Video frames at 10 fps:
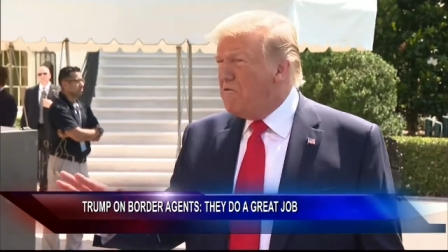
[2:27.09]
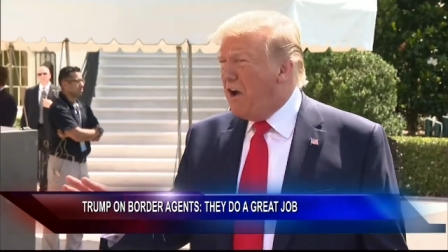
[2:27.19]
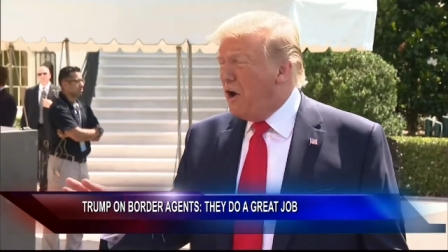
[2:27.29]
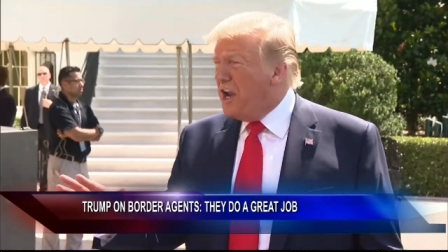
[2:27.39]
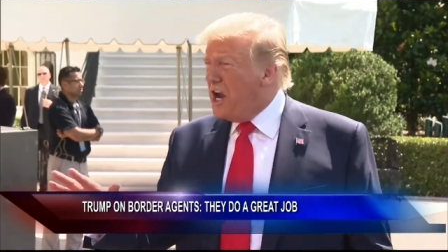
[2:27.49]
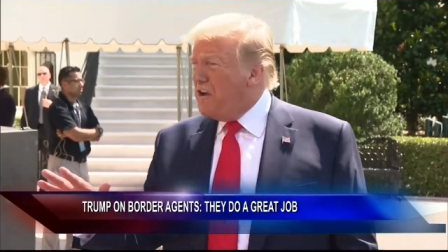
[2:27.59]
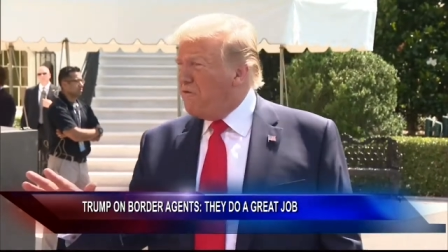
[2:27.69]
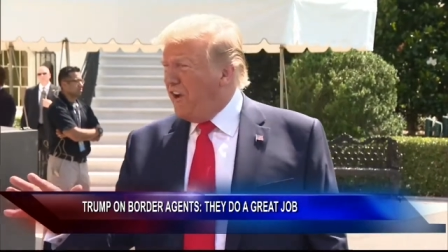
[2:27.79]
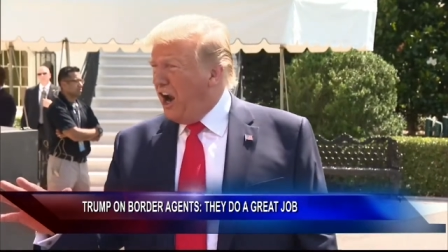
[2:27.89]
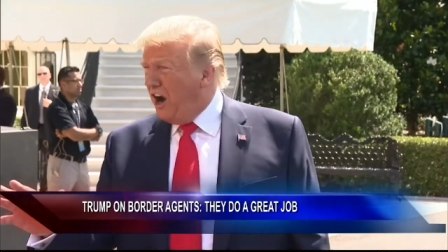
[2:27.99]
Very
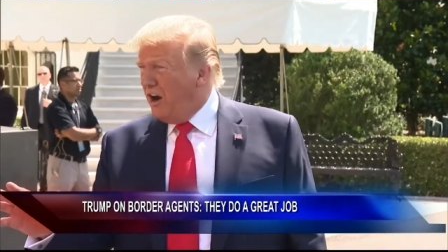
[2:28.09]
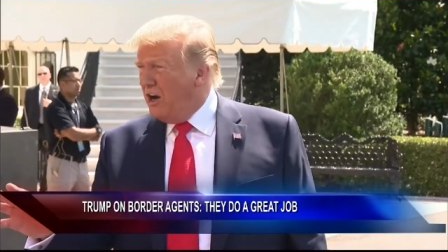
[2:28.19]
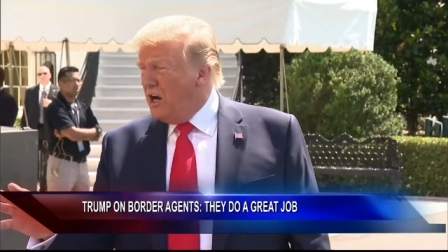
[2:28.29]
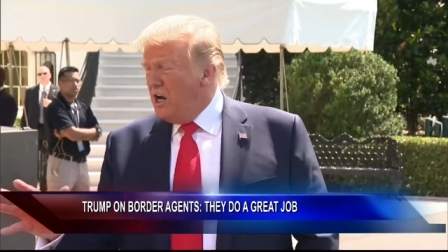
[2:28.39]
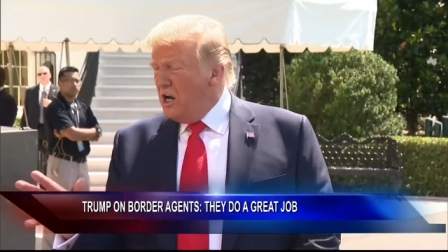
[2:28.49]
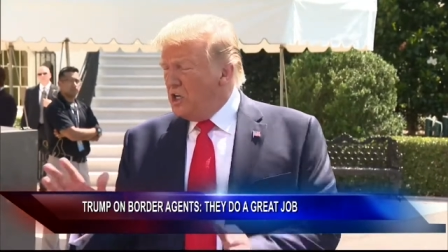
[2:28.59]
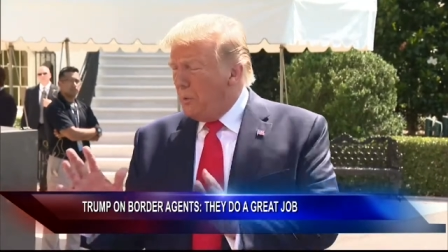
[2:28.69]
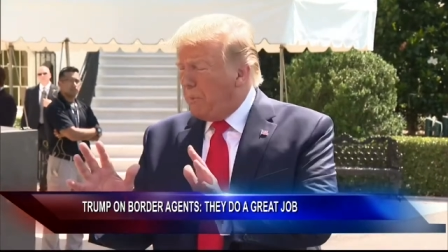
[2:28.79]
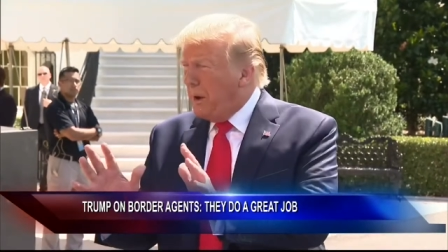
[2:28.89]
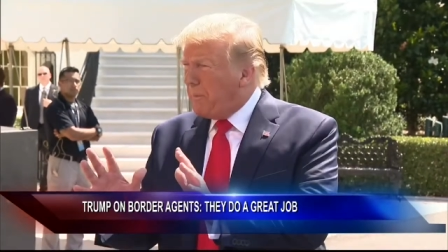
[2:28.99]
unfair
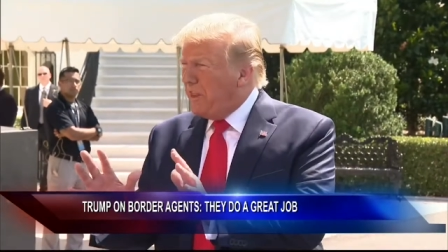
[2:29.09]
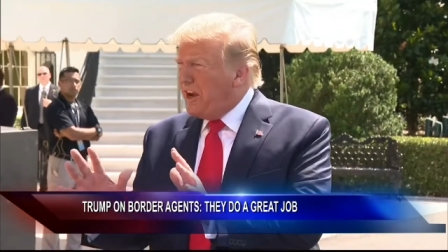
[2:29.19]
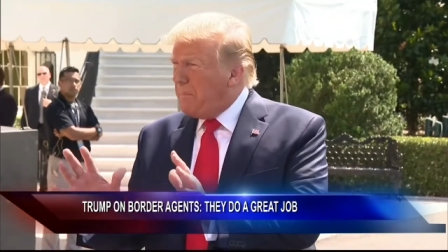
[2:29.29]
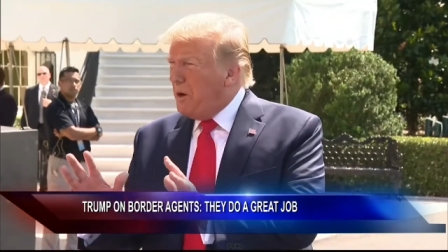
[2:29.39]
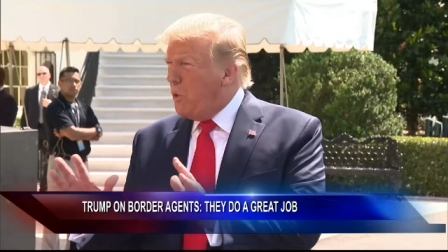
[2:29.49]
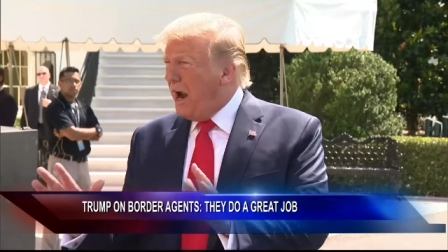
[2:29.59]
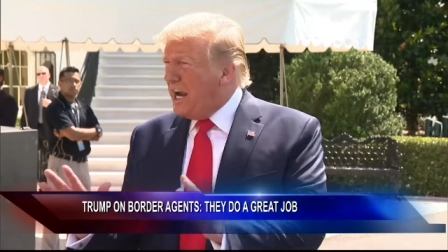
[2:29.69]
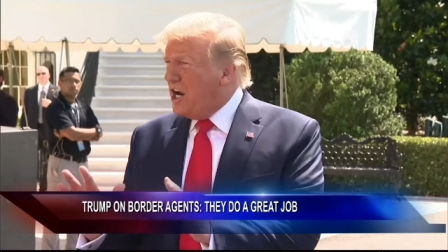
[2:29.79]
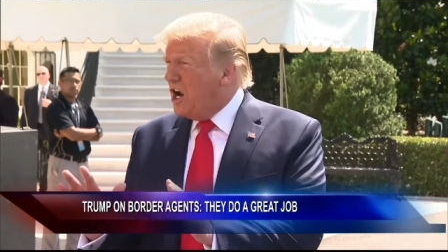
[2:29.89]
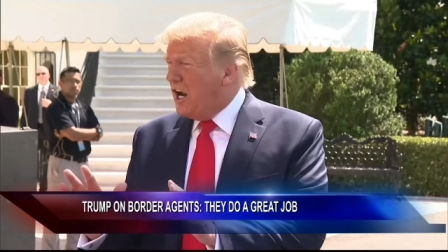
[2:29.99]
to people that have been
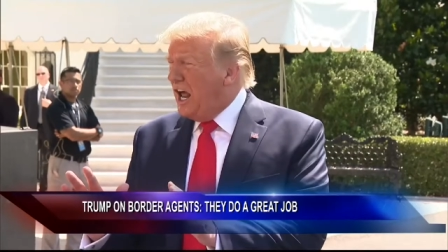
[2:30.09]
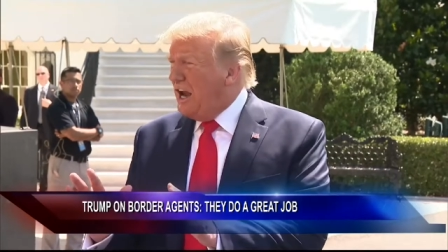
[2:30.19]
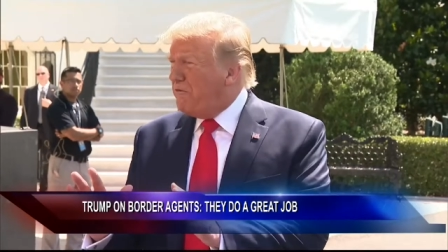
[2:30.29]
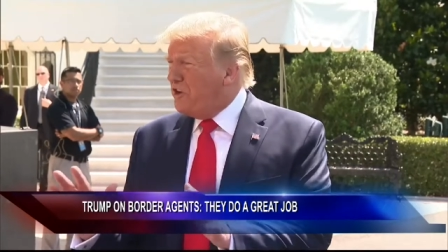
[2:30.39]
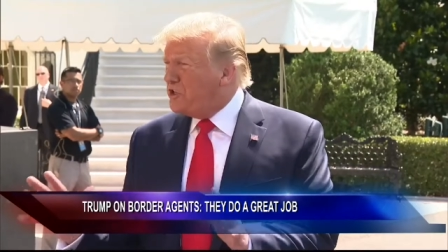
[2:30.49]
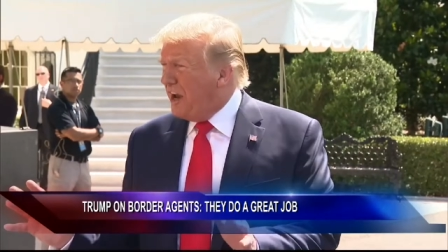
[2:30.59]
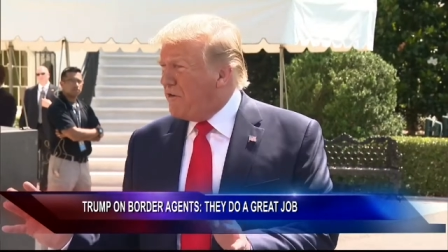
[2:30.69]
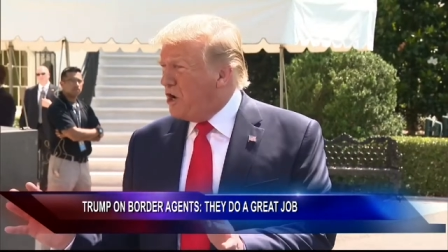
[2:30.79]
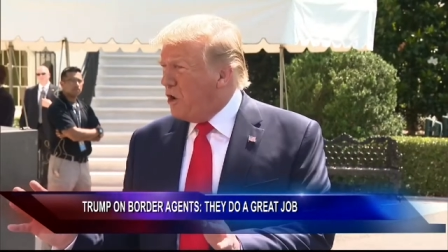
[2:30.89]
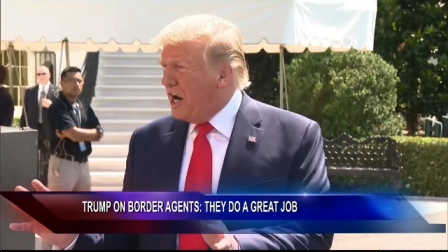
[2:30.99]
waiting online for
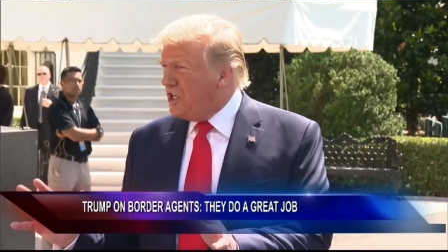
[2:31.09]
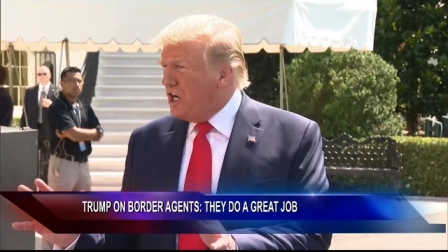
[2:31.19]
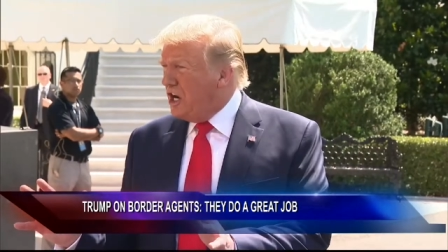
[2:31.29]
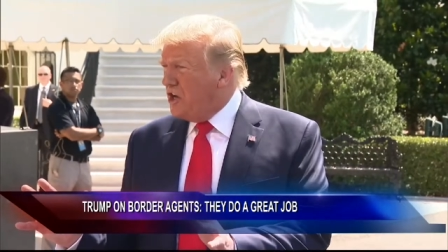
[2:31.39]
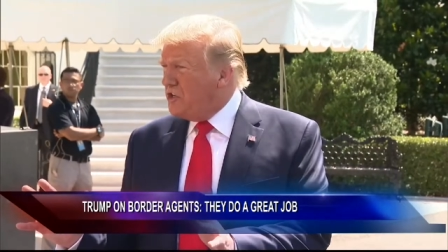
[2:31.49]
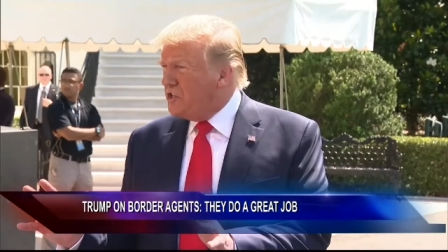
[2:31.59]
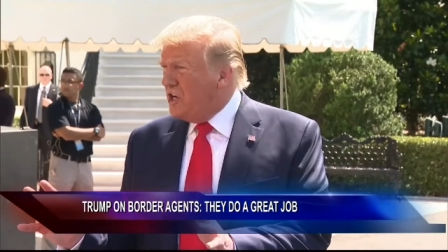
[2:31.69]
7 or 8 years.